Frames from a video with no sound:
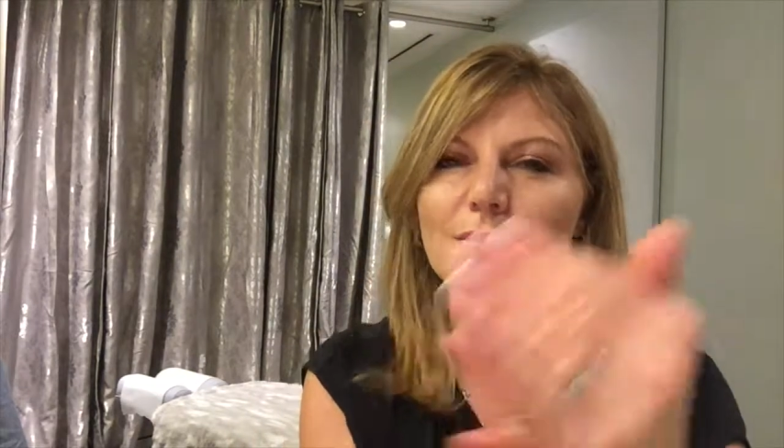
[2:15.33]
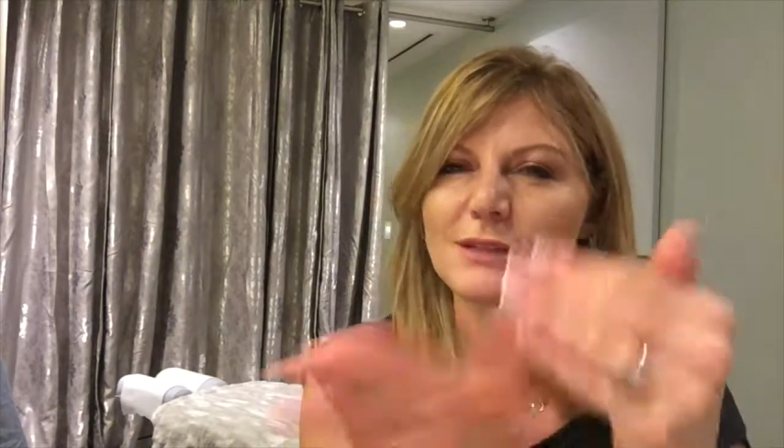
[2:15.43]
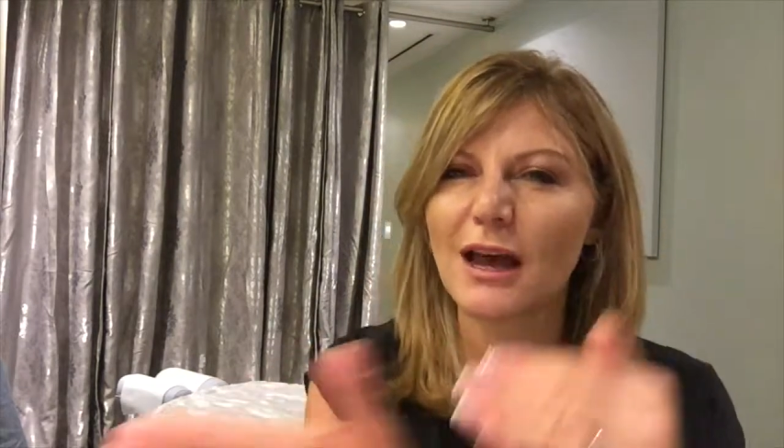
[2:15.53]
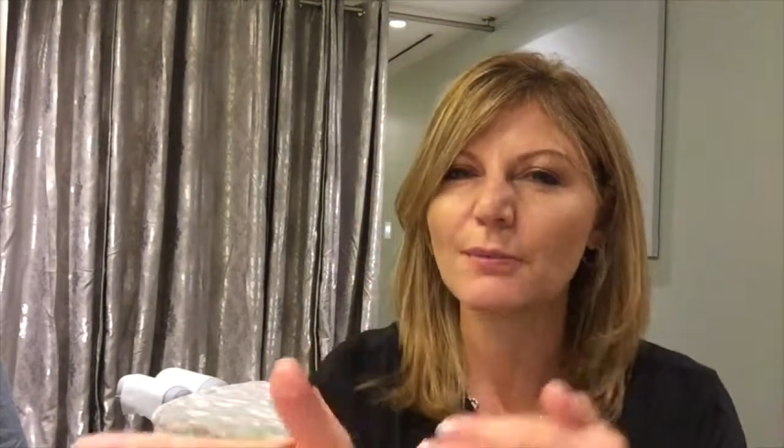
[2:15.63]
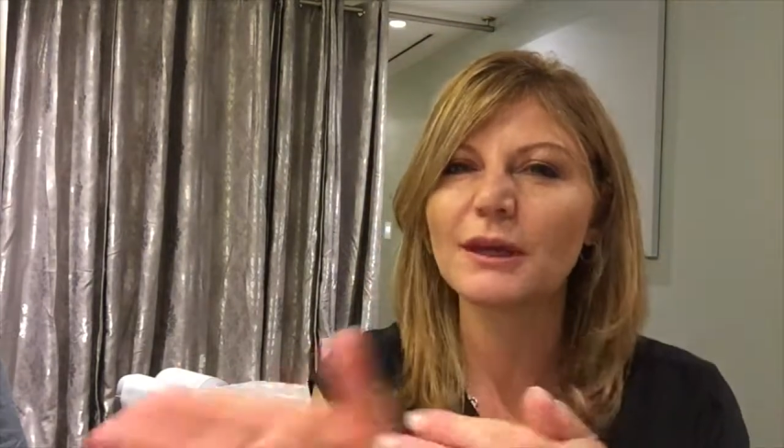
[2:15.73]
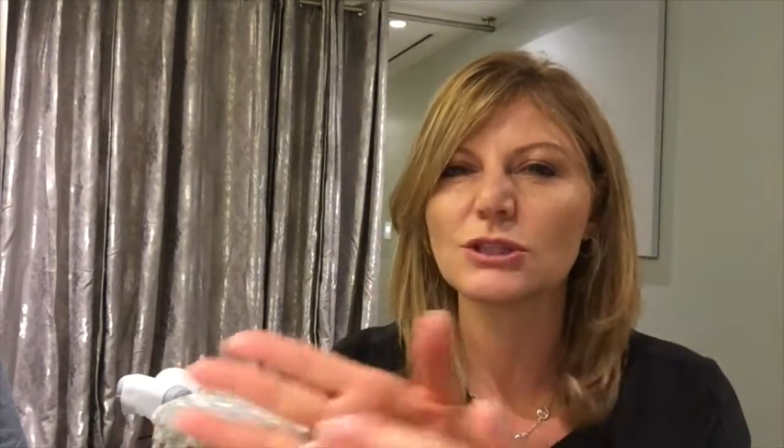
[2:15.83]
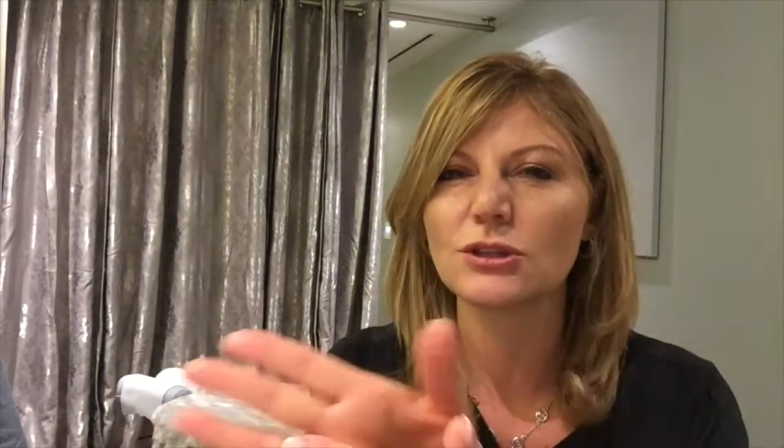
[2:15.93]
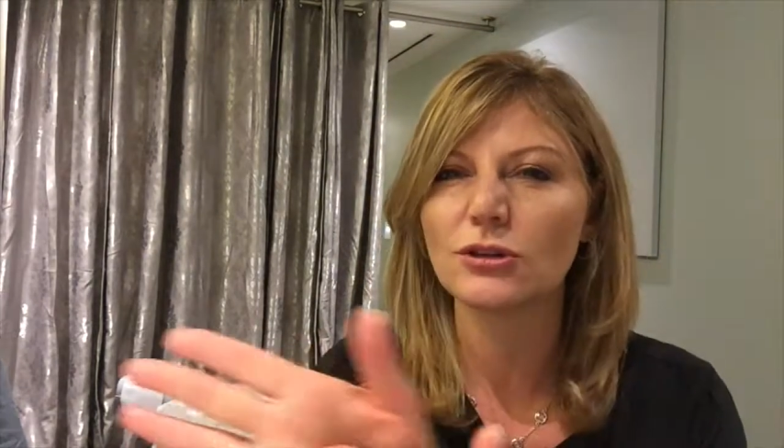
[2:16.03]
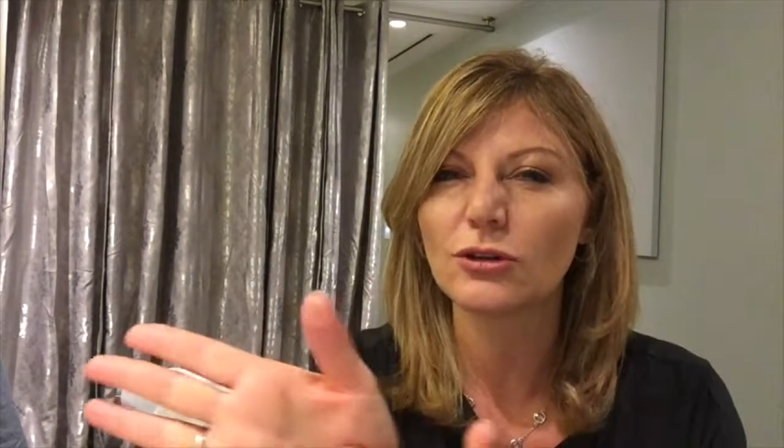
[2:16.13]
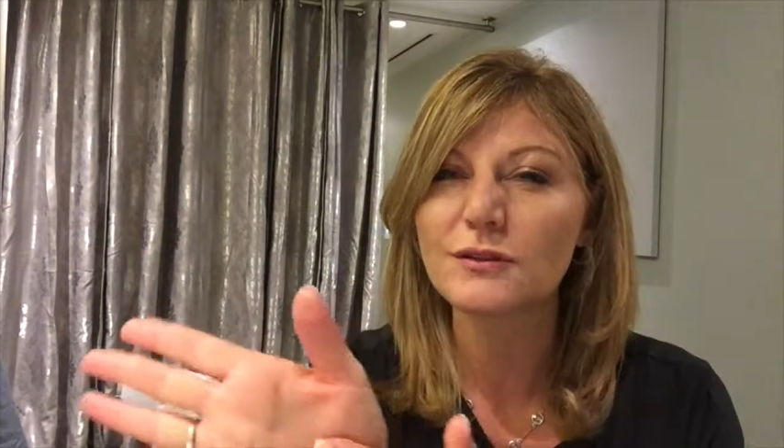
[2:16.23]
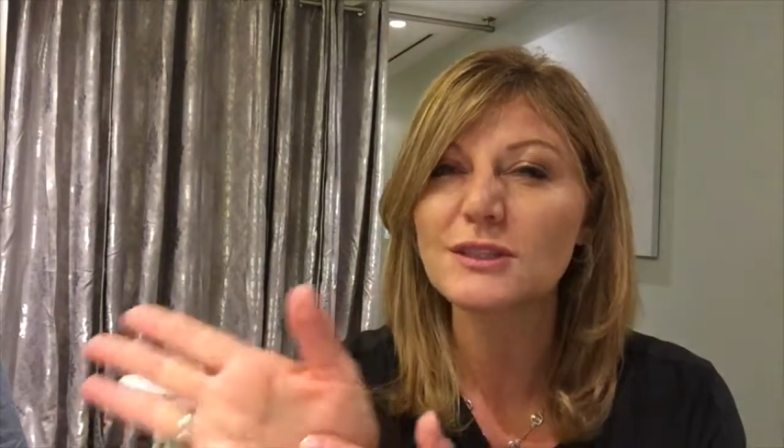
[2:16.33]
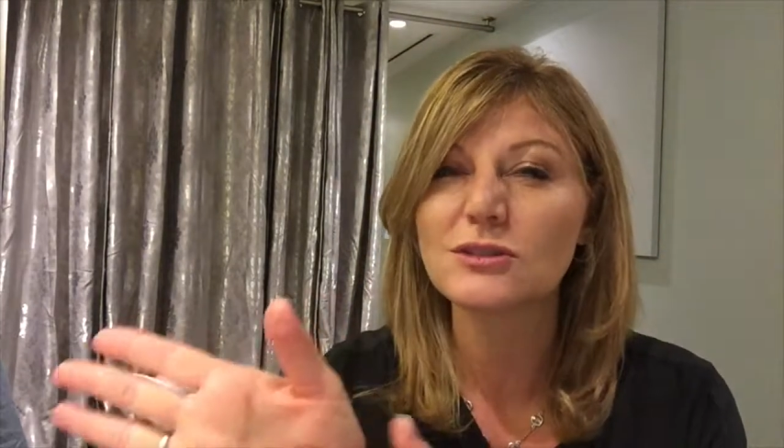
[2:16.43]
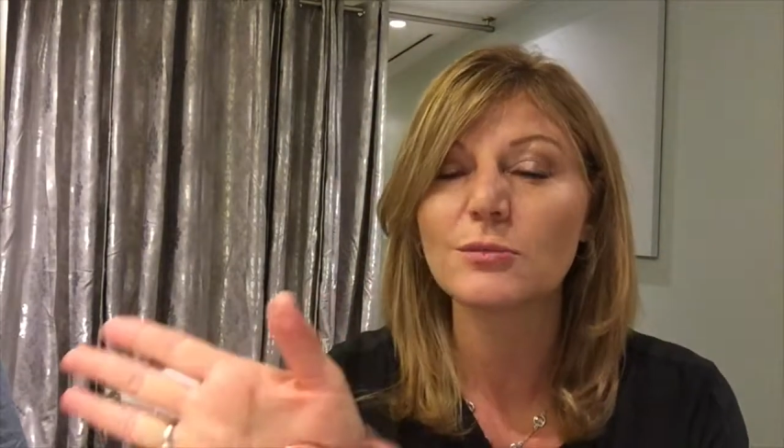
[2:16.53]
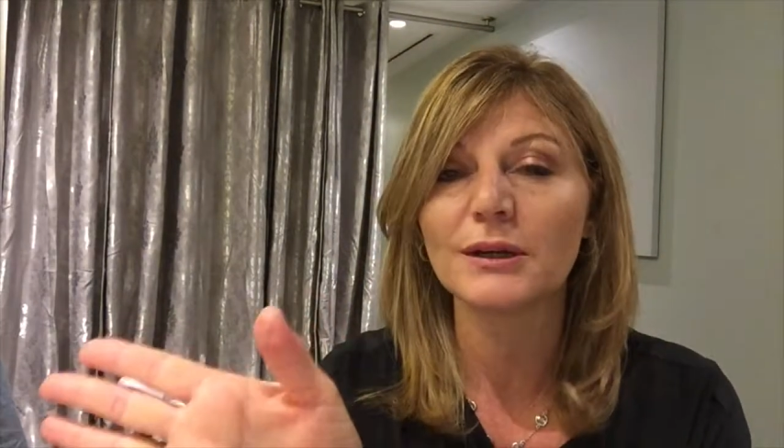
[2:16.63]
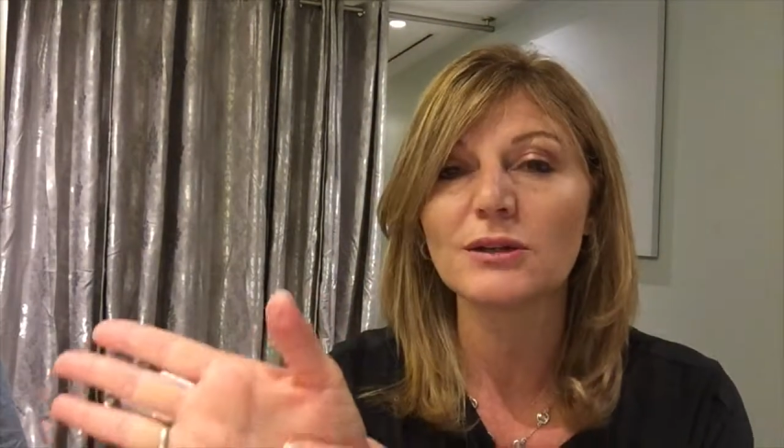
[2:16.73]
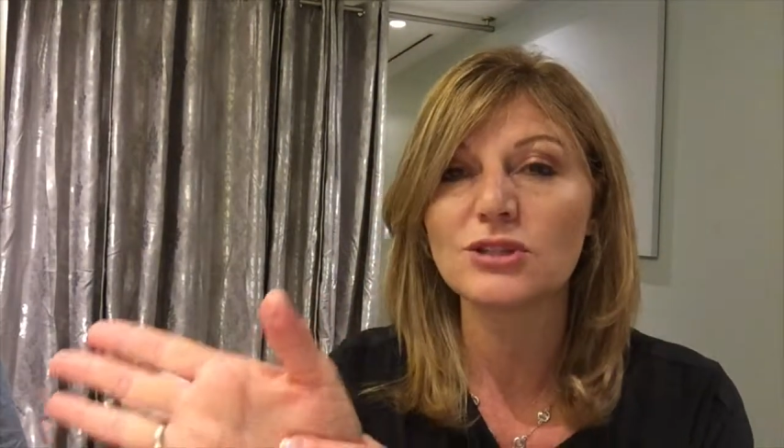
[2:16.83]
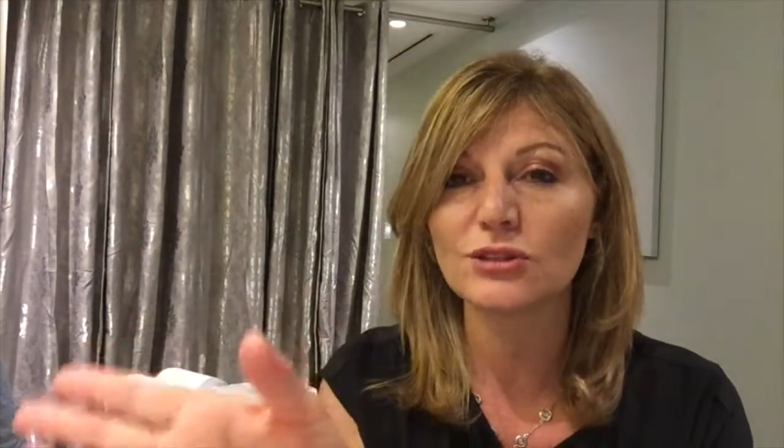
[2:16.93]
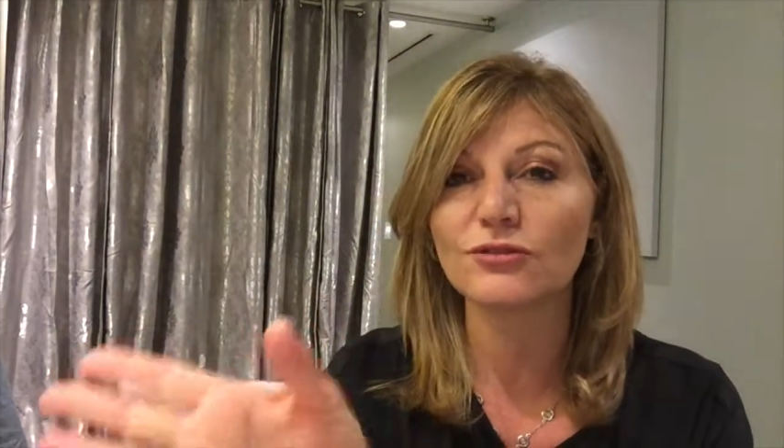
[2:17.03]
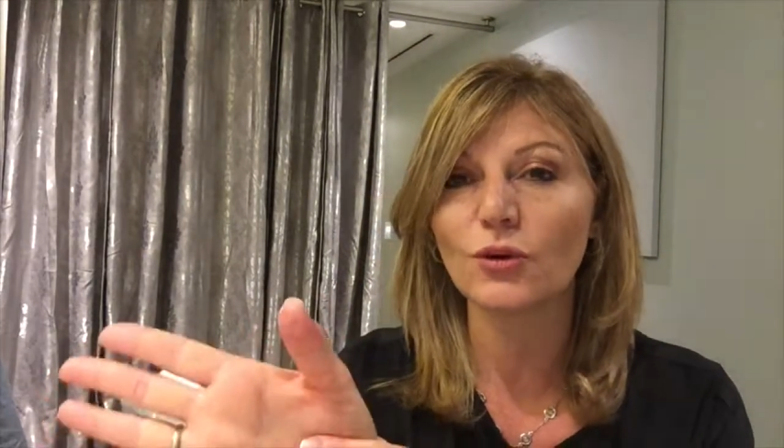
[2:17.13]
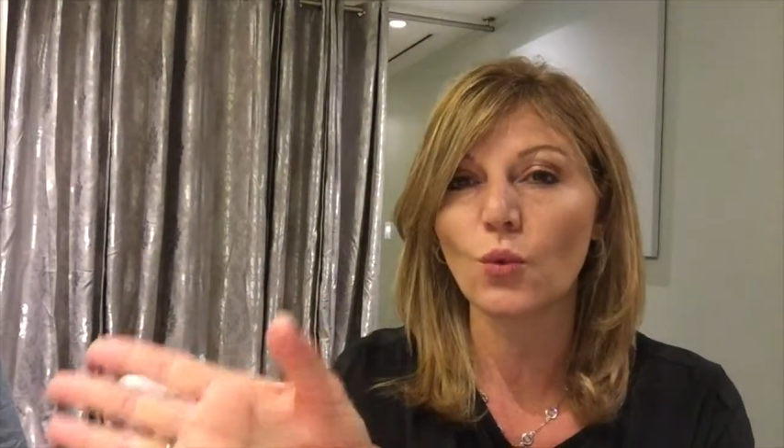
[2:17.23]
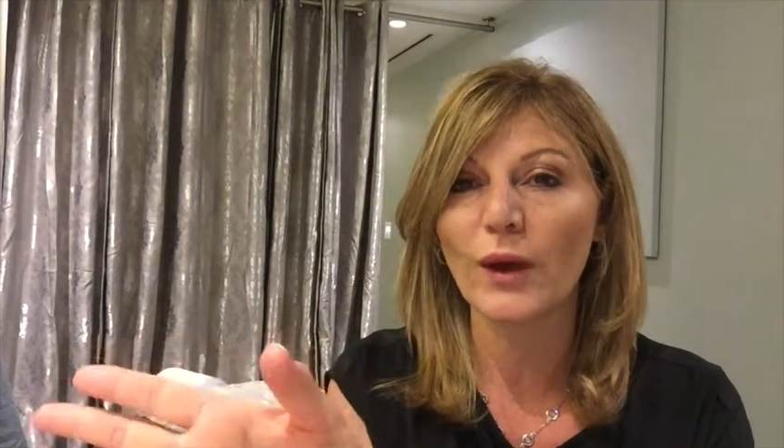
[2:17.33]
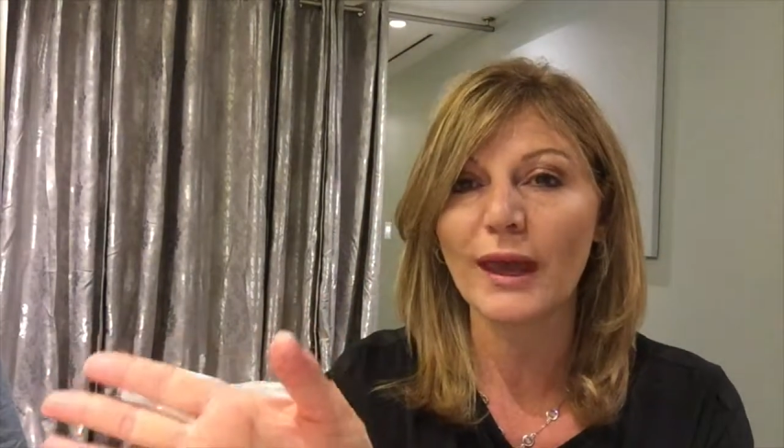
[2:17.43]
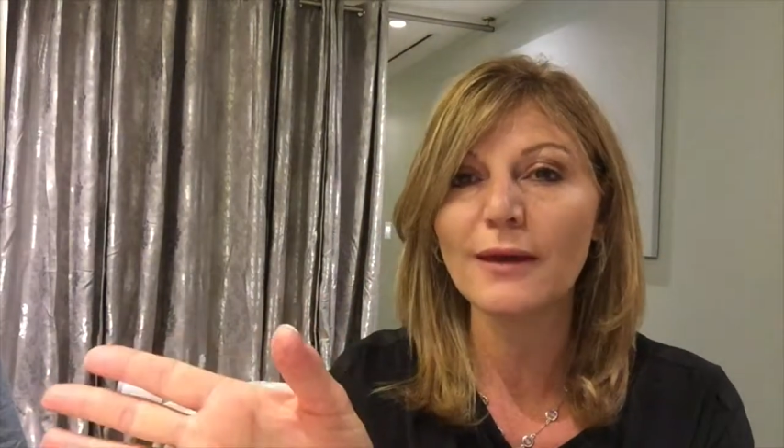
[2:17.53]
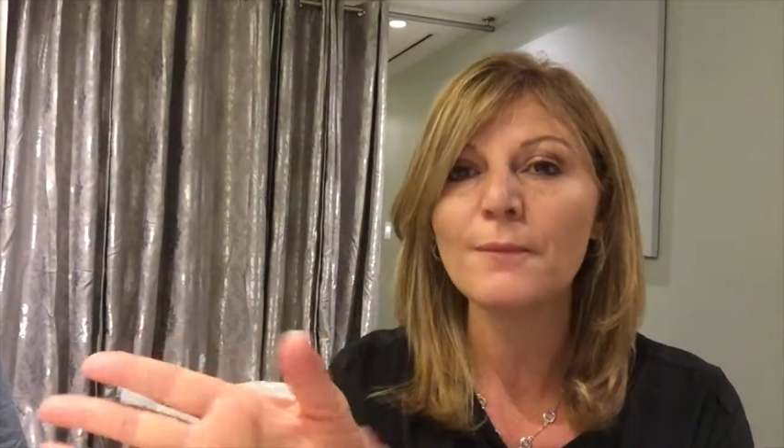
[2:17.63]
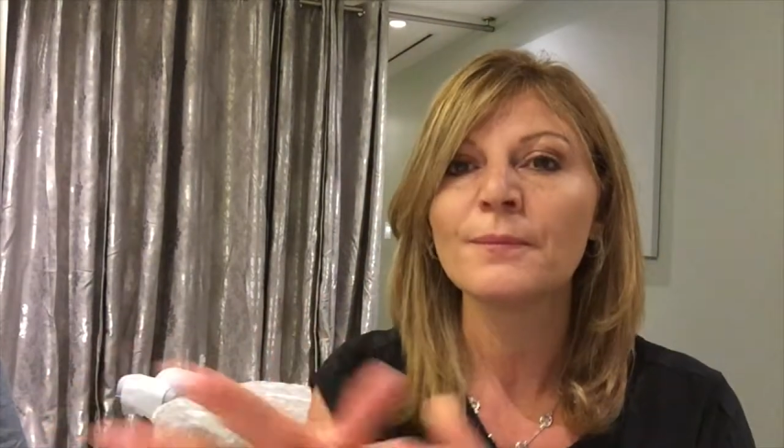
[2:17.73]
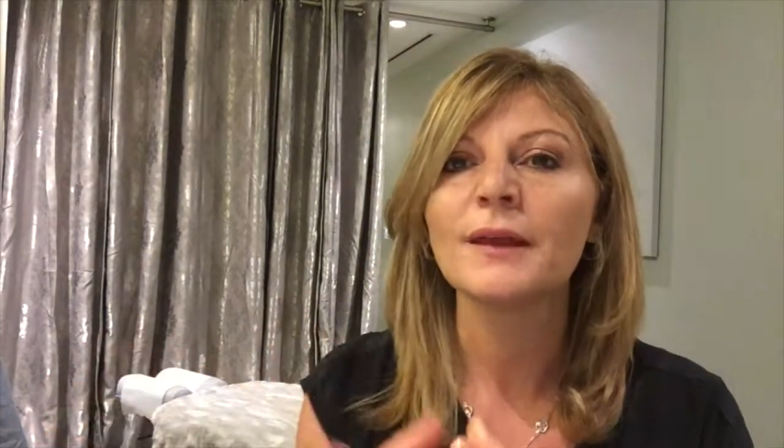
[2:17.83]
I'm tapping into the nervous system in a different way.